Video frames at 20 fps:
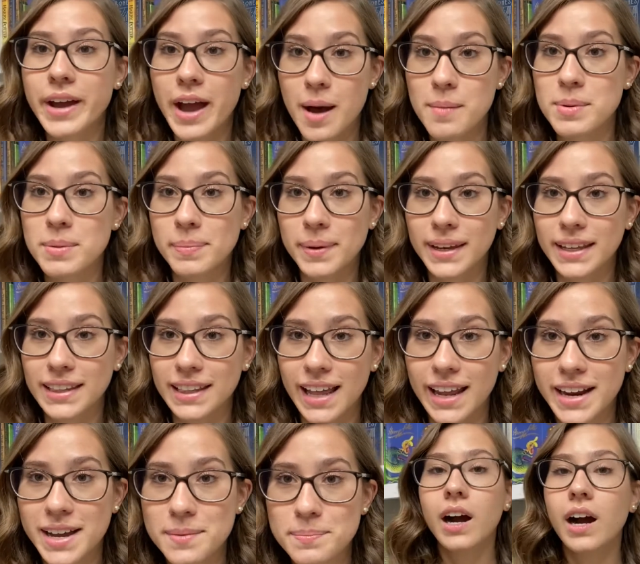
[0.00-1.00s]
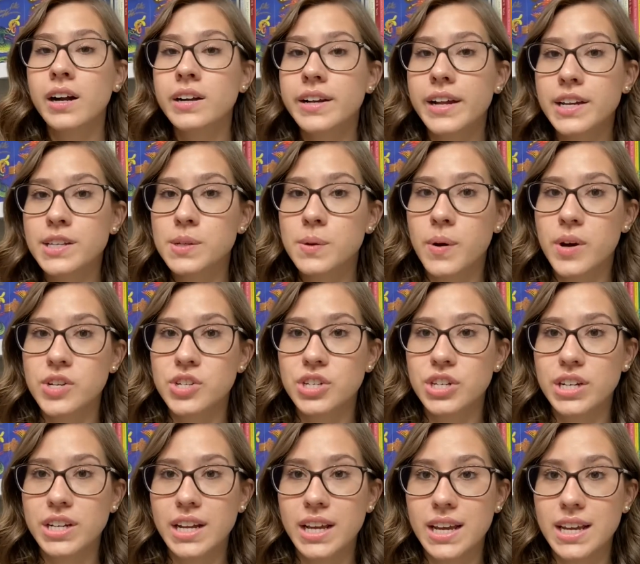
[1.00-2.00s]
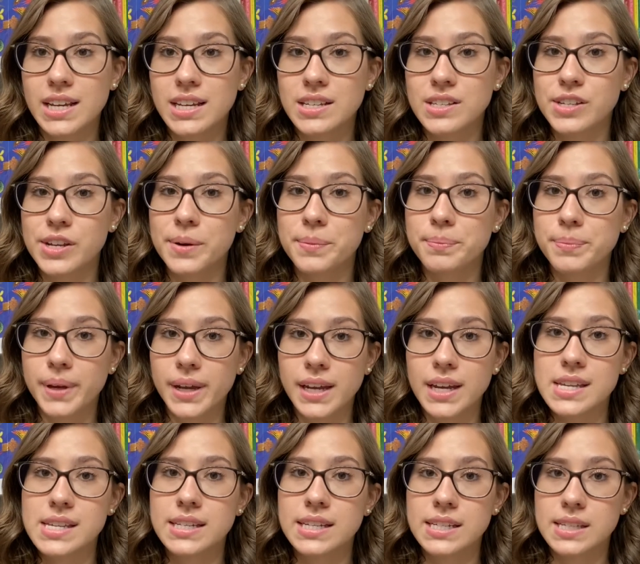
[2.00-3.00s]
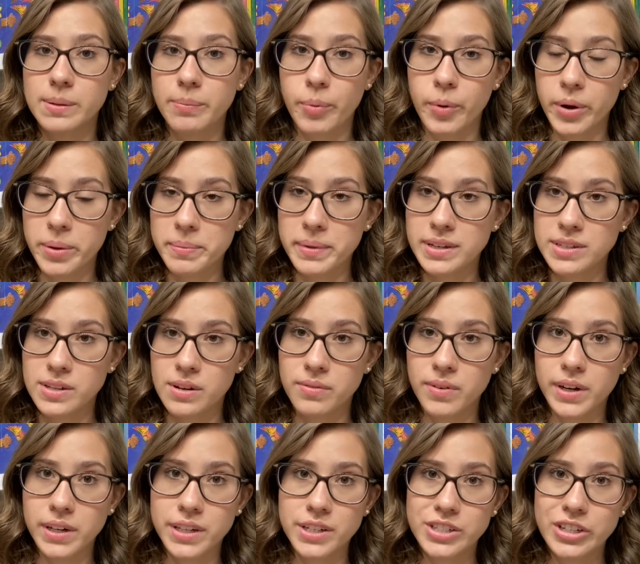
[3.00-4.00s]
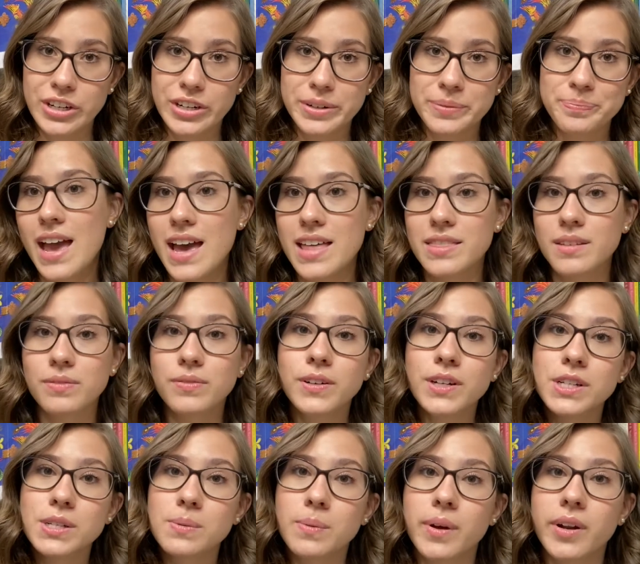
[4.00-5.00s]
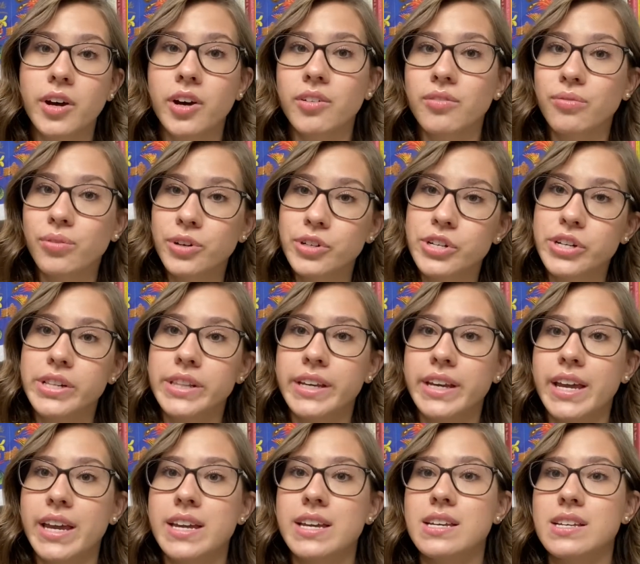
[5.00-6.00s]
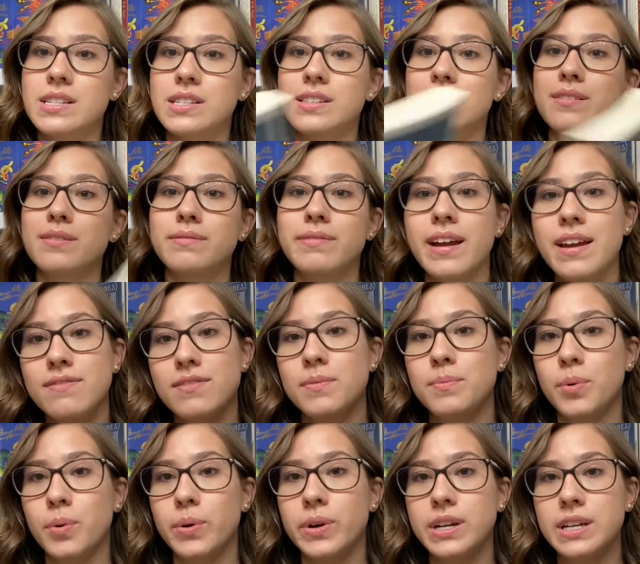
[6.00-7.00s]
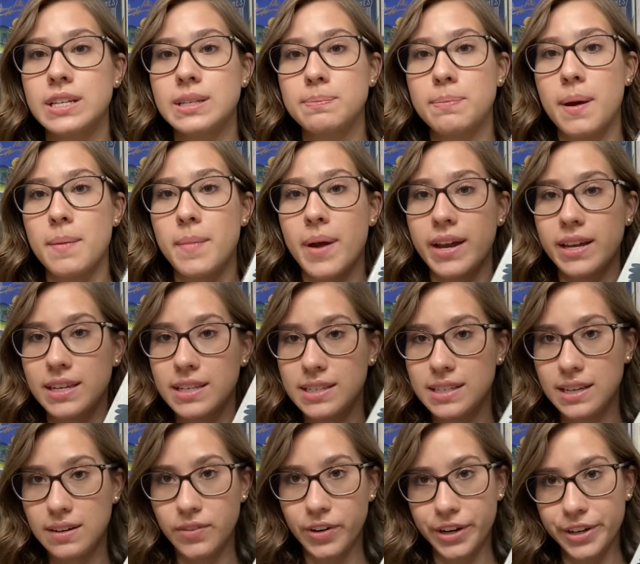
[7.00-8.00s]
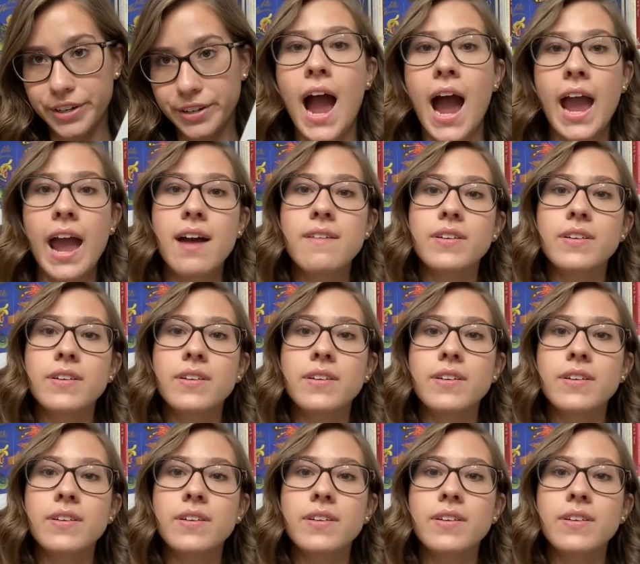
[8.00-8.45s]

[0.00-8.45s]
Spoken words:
I'll be picking that up. Our next question is your biggest disappointment so far this year. And the first one, unfortunately, is The Raven Boys by Maggie Stiefvater. I have